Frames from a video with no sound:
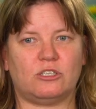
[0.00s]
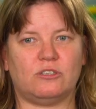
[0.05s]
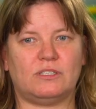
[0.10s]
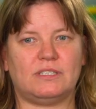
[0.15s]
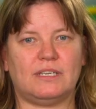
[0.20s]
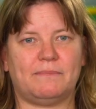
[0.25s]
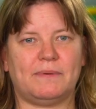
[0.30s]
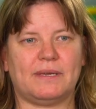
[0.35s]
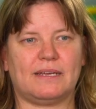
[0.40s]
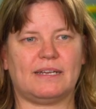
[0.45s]
You
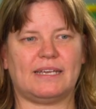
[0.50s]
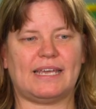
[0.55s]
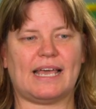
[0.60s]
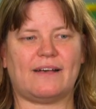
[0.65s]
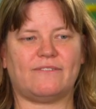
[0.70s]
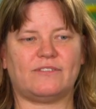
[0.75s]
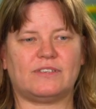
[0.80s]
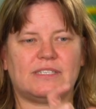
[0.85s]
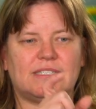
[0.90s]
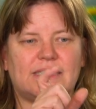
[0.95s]
typically
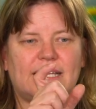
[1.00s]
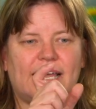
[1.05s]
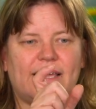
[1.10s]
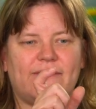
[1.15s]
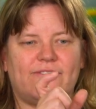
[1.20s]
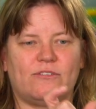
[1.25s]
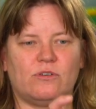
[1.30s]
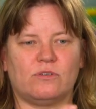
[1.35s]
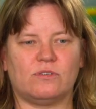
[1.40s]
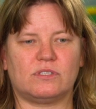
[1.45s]
have to say
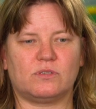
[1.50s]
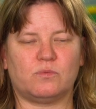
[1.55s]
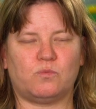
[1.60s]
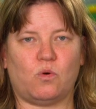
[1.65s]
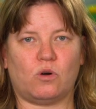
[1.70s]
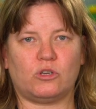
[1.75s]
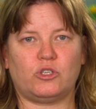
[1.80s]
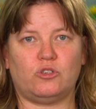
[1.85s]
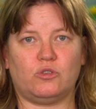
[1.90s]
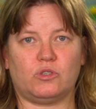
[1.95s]
first
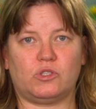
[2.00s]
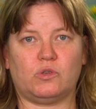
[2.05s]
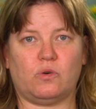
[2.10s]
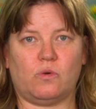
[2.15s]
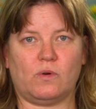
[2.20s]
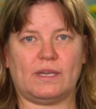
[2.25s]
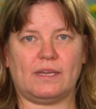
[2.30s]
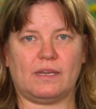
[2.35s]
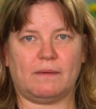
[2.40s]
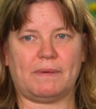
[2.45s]
what you're
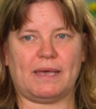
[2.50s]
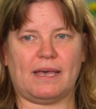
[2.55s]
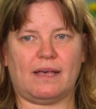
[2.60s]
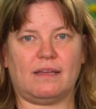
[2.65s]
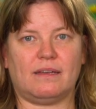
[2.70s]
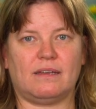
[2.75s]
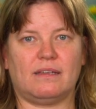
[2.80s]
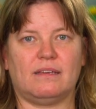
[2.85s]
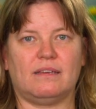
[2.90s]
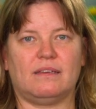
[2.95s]
talking
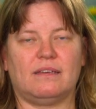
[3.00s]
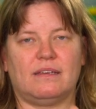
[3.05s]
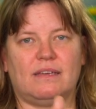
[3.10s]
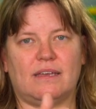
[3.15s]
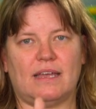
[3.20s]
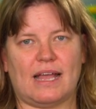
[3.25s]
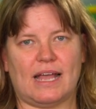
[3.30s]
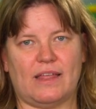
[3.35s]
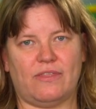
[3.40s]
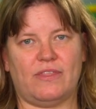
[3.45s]
about
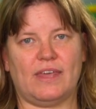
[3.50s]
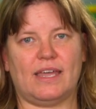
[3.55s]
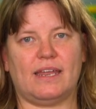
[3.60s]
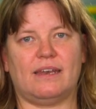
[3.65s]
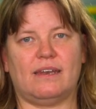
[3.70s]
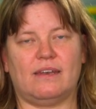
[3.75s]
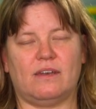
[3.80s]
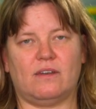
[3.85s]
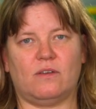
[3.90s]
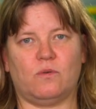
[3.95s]
and
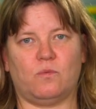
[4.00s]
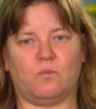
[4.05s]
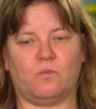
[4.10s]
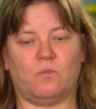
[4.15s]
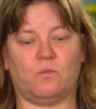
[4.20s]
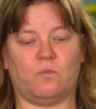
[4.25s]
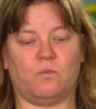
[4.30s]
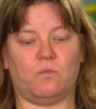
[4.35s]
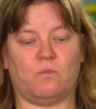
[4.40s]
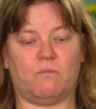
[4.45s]
then
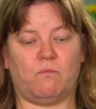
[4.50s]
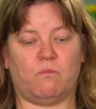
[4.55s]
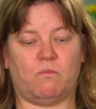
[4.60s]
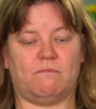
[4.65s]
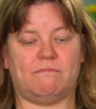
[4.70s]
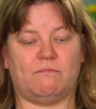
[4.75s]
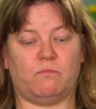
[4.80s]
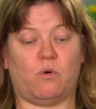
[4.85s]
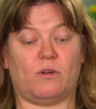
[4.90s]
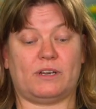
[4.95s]

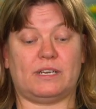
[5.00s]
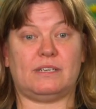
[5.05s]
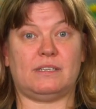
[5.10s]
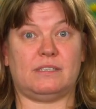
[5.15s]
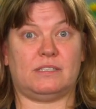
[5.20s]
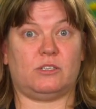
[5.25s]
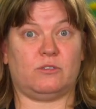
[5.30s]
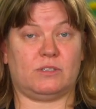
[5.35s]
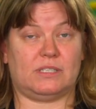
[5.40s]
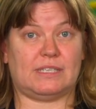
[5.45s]
what it
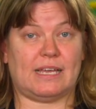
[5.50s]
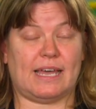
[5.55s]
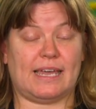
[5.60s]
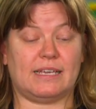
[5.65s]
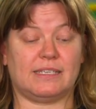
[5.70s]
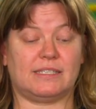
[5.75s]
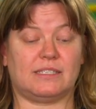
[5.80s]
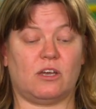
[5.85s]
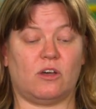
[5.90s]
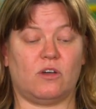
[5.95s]
is you're
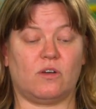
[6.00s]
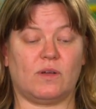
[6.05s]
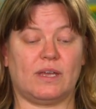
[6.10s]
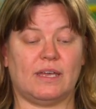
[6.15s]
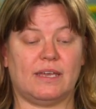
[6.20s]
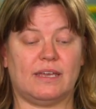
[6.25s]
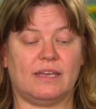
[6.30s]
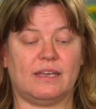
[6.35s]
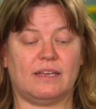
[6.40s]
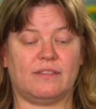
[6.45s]
saying. So
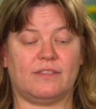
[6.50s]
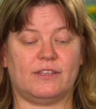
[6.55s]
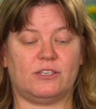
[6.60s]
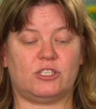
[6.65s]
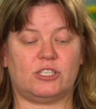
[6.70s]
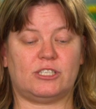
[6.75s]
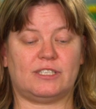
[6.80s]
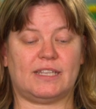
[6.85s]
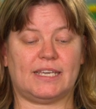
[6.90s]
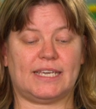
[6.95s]

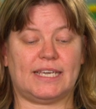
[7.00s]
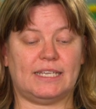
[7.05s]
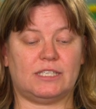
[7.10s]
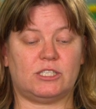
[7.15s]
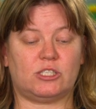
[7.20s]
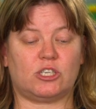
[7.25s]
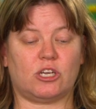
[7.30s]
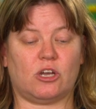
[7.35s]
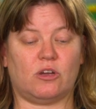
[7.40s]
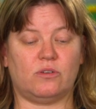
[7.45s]
the
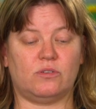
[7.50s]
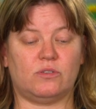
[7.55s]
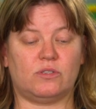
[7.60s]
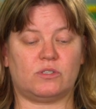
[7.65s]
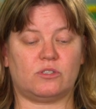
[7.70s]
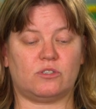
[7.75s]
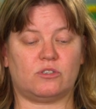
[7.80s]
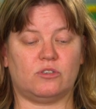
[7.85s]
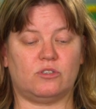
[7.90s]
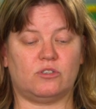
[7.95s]
kids
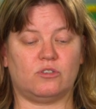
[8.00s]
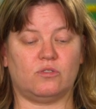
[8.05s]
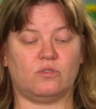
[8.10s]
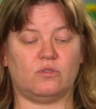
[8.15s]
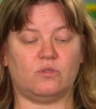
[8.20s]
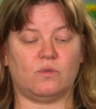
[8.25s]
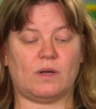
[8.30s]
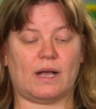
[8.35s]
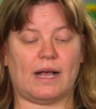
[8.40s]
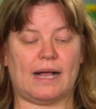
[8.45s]
chose to
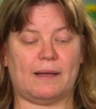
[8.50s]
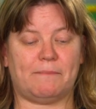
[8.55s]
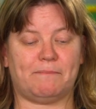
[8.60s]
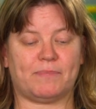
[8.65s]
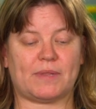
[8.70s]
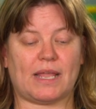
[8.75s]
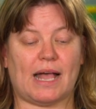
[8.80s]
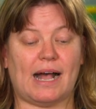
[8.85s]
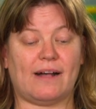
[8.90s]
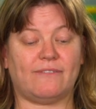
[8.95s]
do,
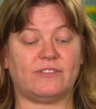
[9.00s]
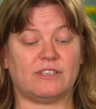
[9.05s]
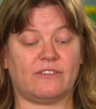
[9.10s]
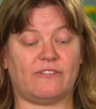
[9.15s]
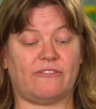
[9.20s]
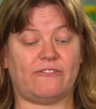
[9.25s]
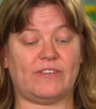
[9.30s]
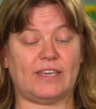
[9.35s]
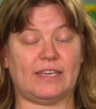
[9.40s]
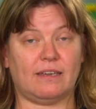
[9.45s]
after
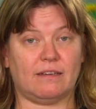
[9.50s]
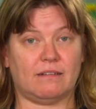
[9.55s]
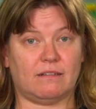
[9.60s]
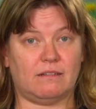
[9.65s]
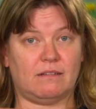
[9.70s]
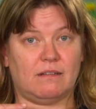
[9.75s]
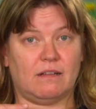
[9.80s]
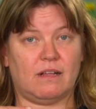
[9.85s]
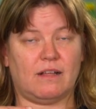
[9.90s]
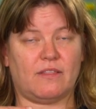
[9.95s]

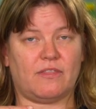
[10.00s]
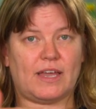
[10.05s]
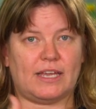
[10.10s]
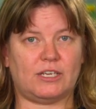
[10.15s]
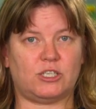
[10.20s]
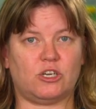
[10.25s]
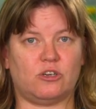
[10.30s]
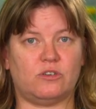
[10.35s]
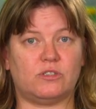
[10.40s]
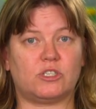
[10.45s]
feel, they
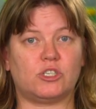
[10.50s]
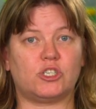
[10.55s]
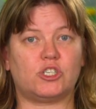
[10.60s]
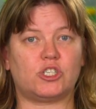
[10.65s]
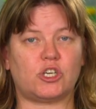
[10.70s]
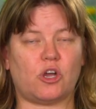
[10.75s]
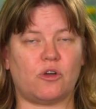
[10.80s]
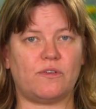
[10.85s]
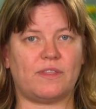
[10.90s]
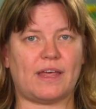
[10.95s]
chose to
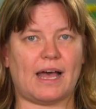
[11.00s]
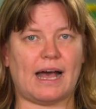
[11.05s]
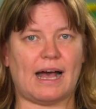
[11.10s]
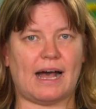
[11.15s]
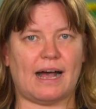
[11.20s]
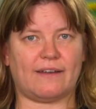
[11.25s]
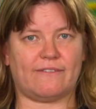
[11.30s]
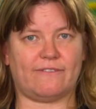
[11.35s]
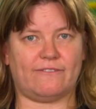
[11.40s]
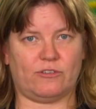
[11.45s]
show the
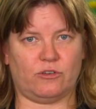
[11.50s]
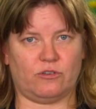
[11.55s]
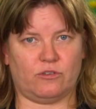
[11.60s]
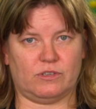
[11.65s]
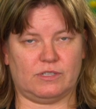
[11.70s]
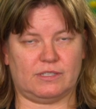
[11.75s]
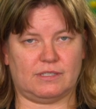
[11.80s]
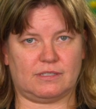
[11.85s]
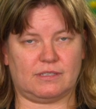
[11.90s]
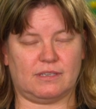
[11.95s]
heart
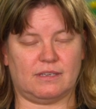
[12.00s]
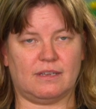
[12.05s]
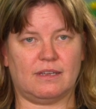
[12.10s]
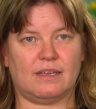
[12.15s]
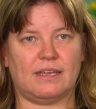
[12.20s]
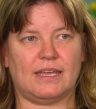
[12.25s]
first.